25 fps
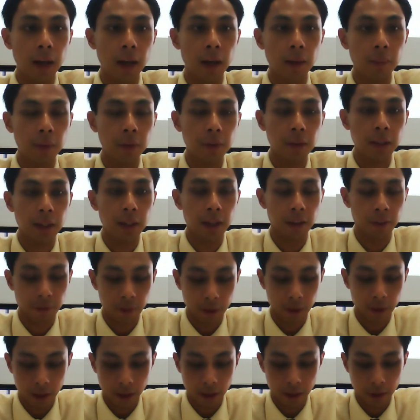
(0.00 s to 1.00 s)
Those that have
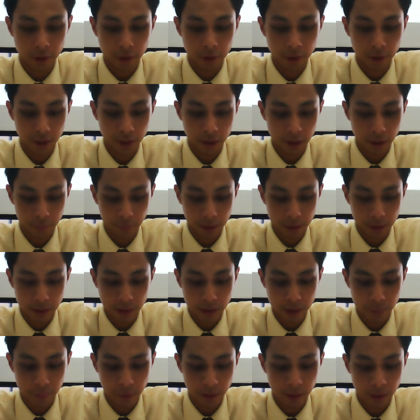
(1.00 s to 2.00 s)
tuned in and
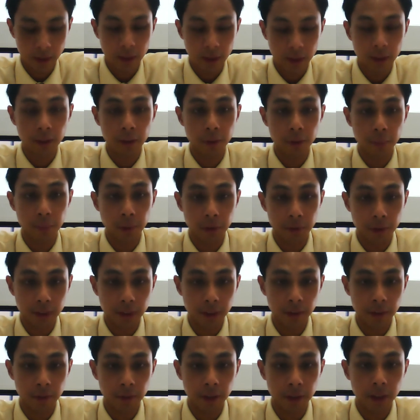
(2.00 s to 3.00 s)
participated, you'll be
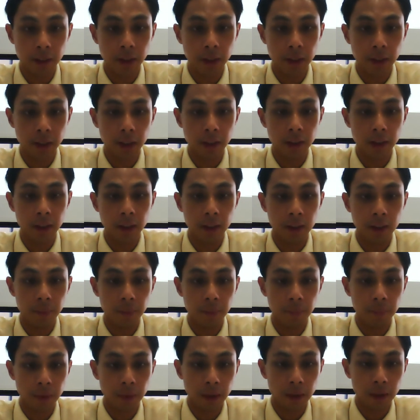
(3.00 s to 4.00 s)
receiving a
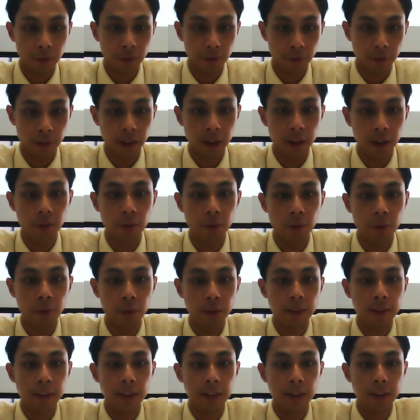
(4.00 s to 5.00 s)
free gift
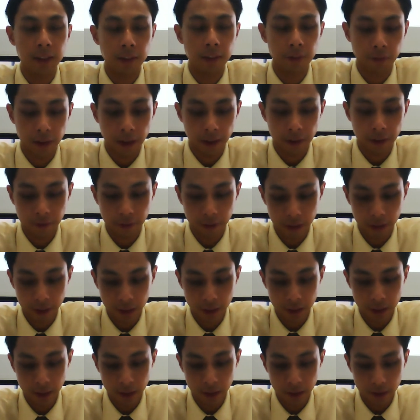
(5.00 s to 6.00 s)
worth 65
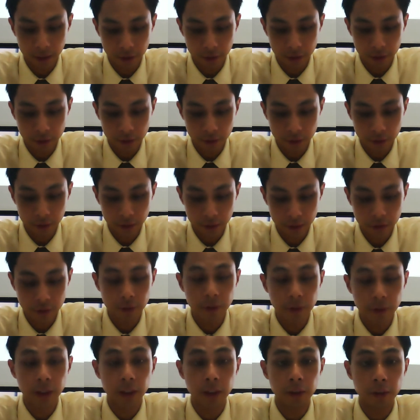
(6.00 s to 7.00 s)
ringgit, Userin
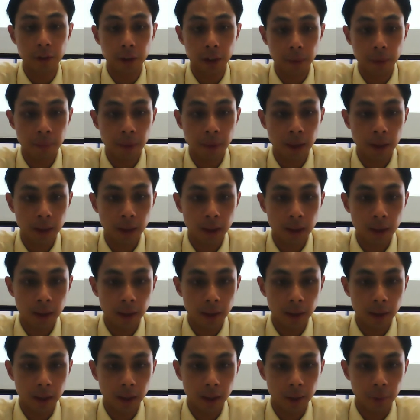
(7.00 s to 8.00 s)
Soothing Cream,
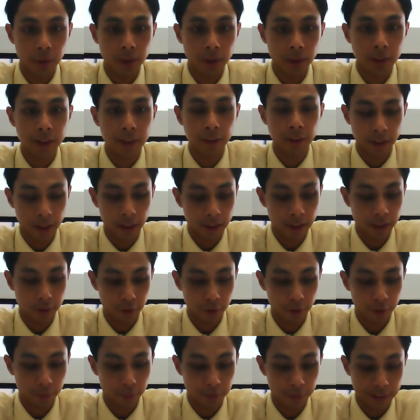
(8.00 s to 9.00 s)
which contains
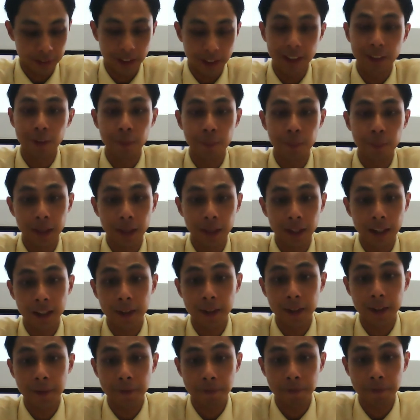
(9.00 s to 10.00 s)
12%
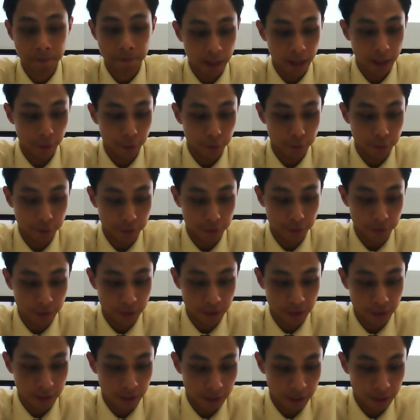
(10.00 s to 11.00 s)
omega, and also
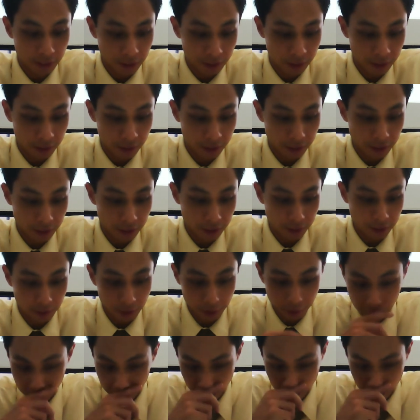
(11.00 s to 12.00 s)
the
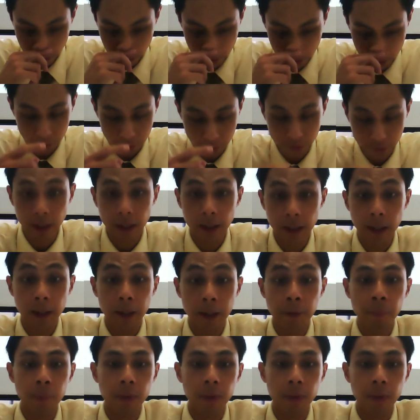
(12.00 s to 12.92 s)
glycocalcone A